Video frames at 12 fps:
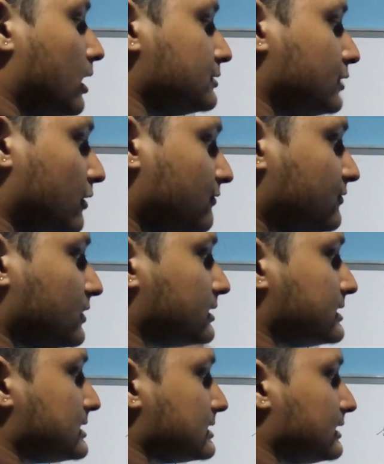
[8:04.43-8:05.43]
of
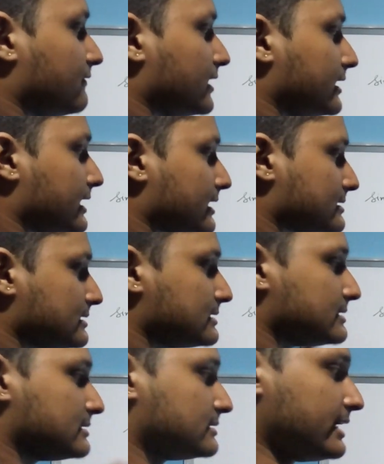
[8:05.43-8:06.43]
this is the y-axis,
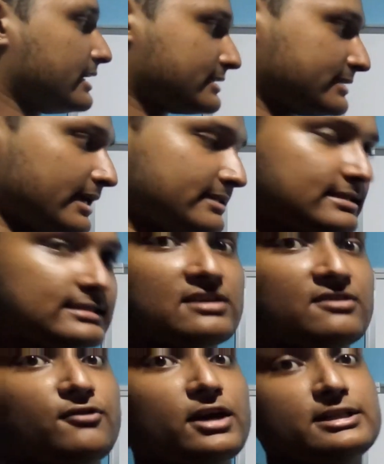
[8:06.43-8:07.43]
this is the x-axis.
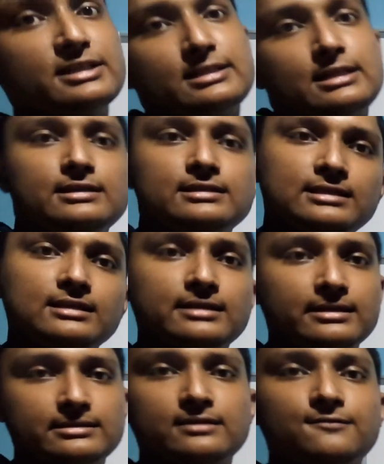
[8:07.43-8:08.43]
If I just interchange
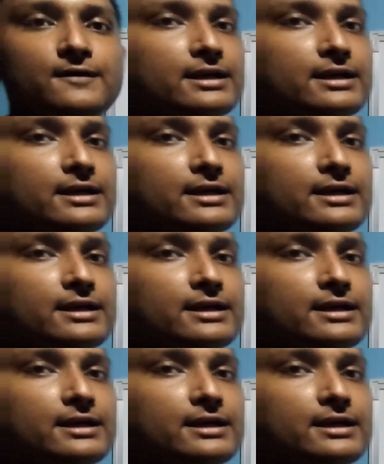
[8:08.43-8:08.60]
the x and